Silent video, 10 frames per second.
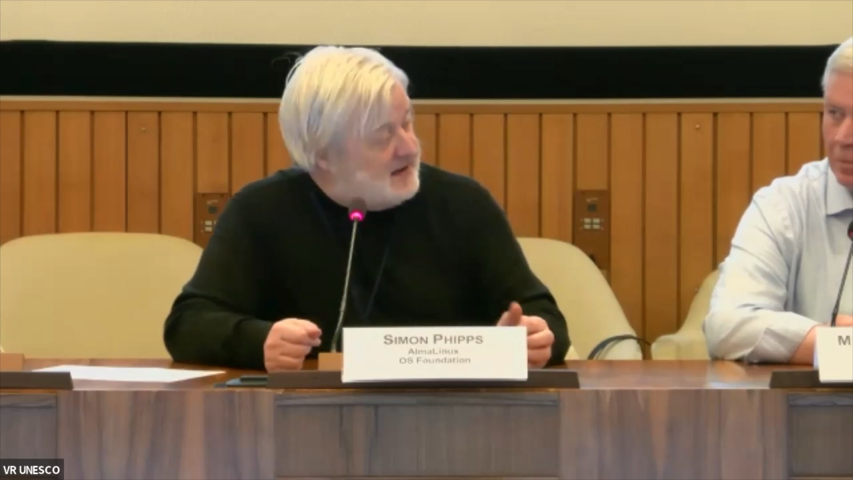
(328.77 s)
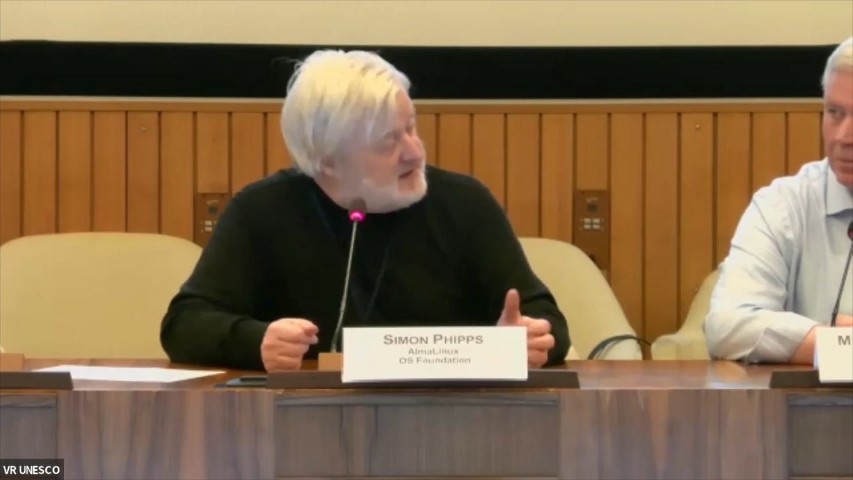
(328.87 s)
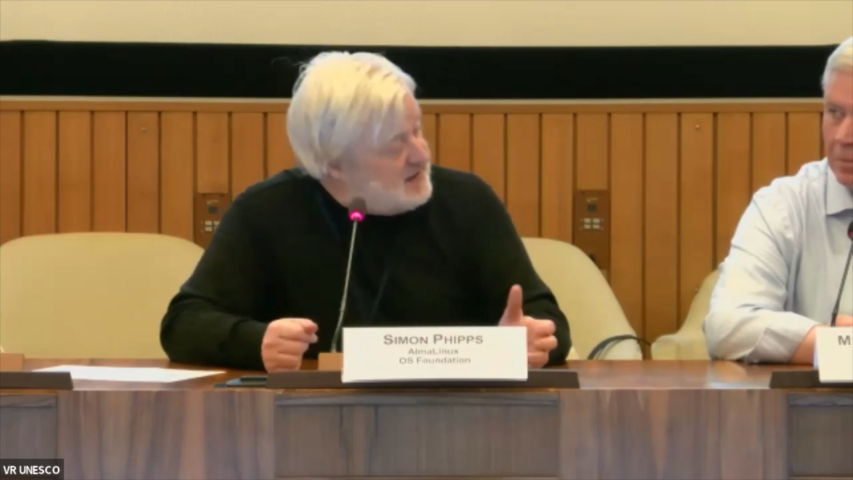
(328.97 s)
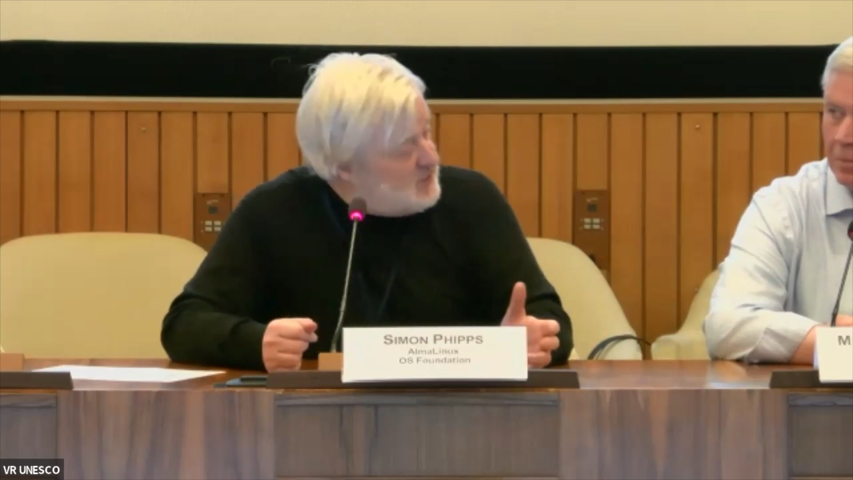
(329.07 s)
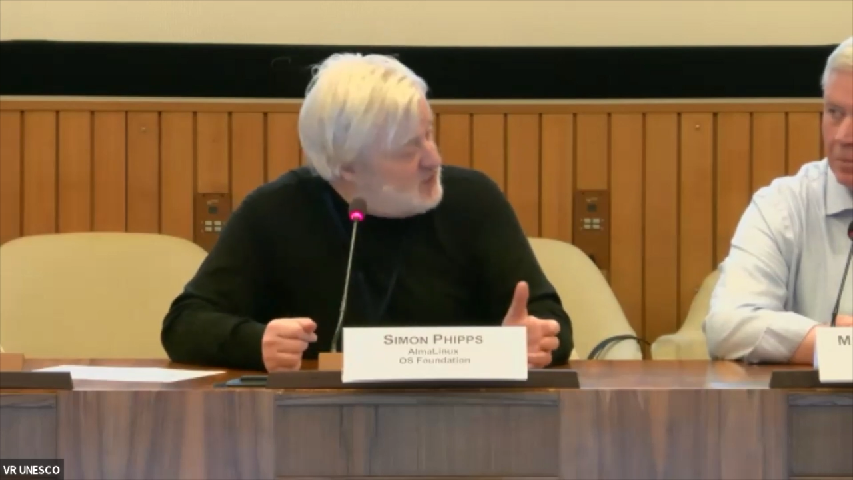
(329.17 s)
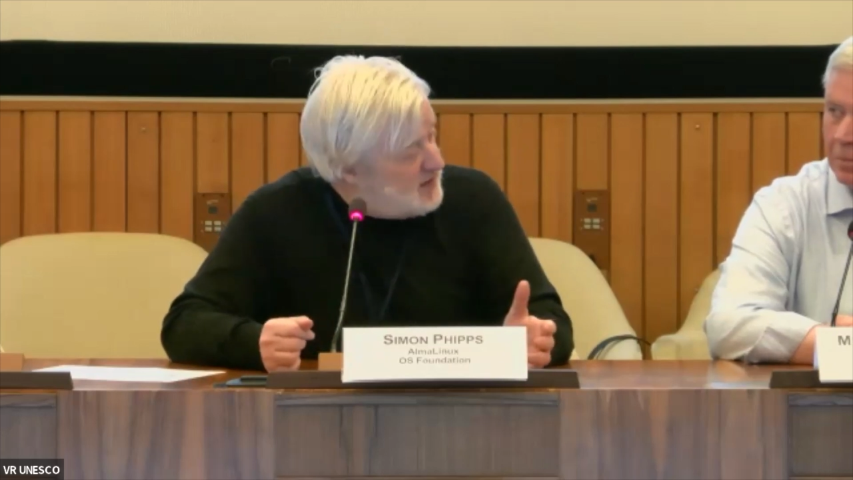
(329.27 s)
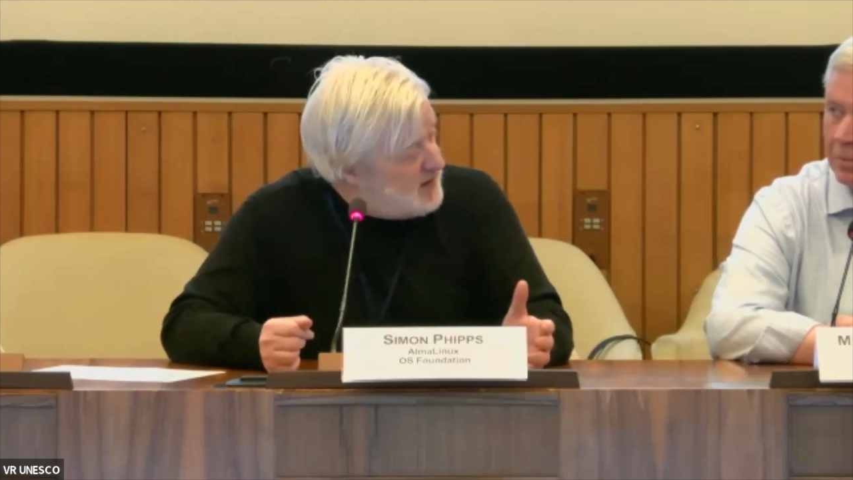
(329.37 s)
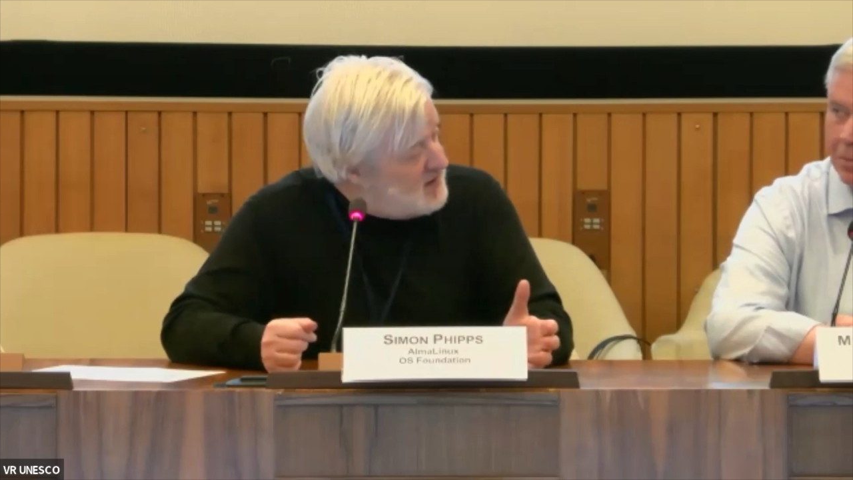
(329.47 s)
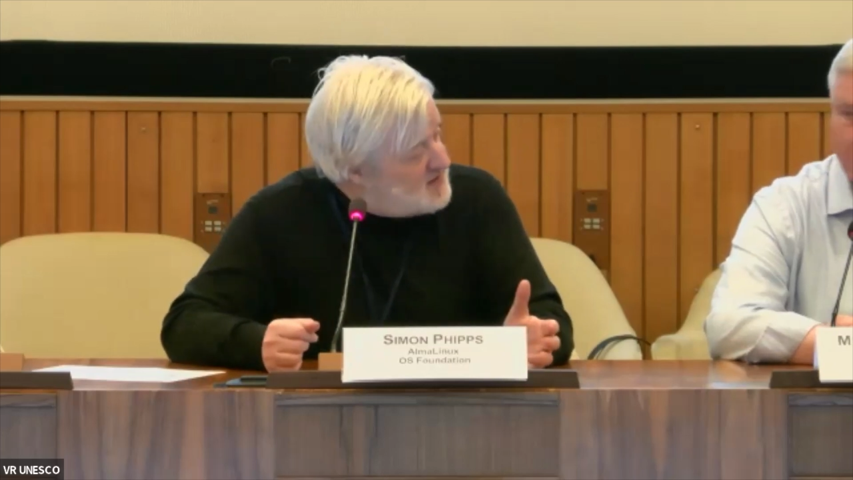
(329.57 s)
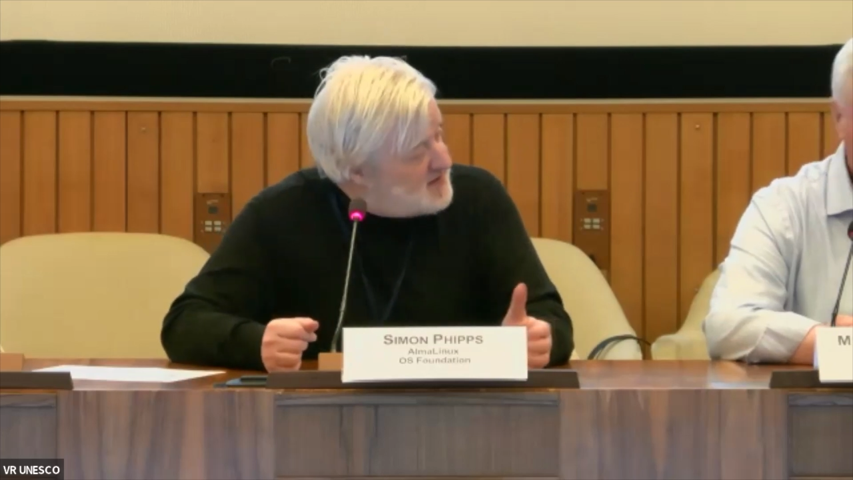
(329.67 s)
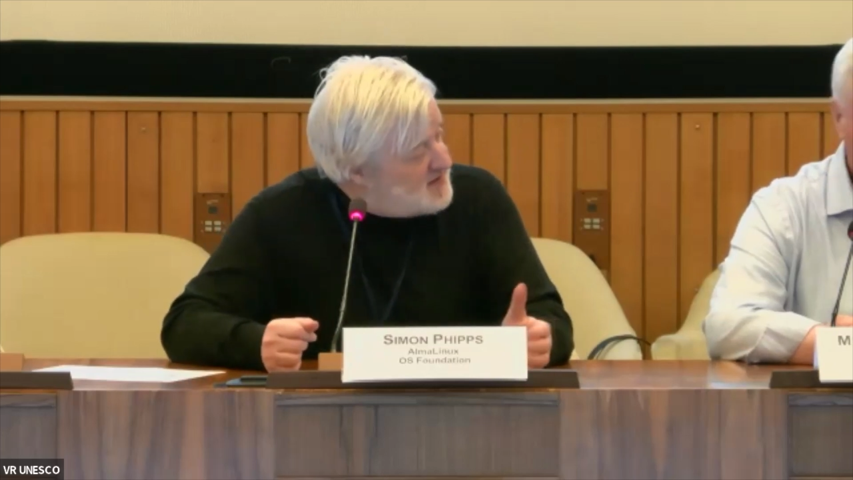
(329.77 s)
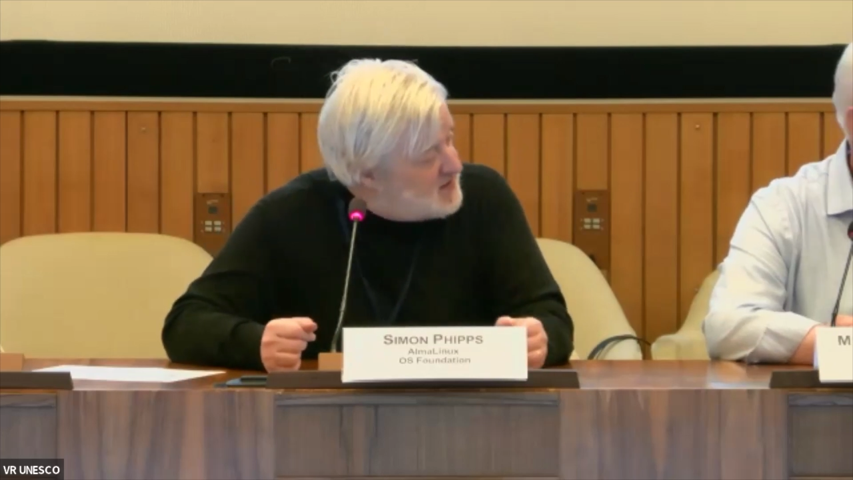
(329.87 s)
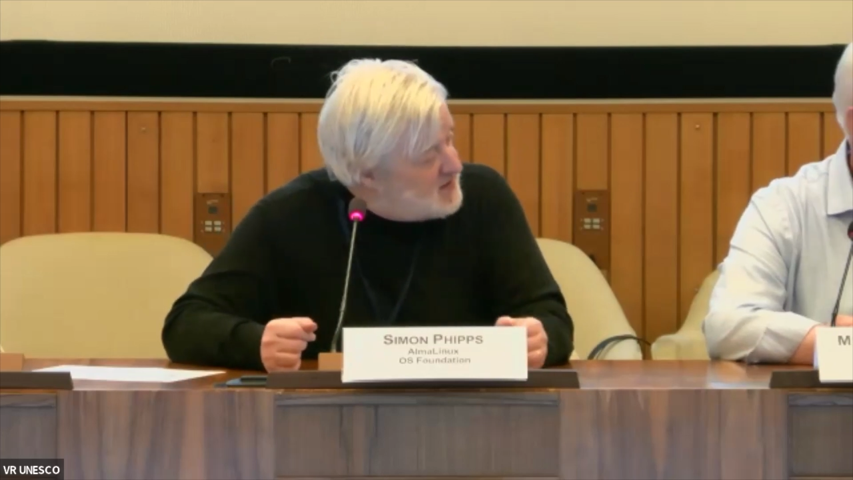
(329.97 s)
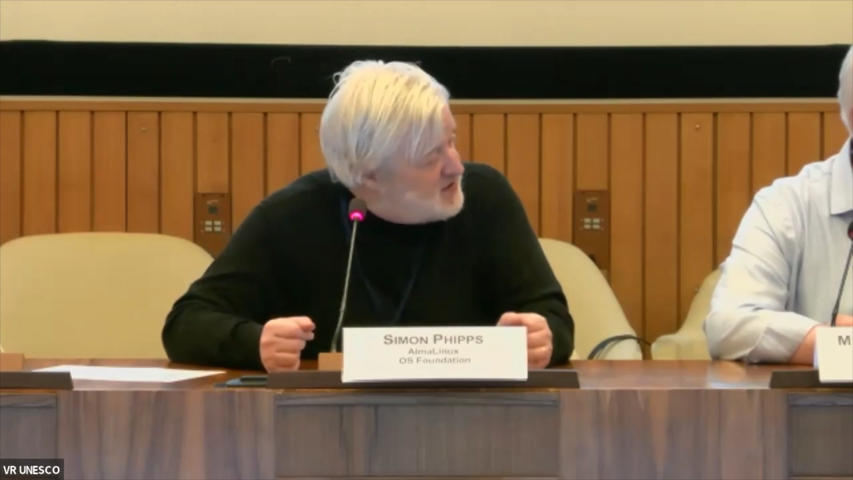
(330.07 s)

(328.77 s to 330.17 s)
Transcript: and if you could answer as soon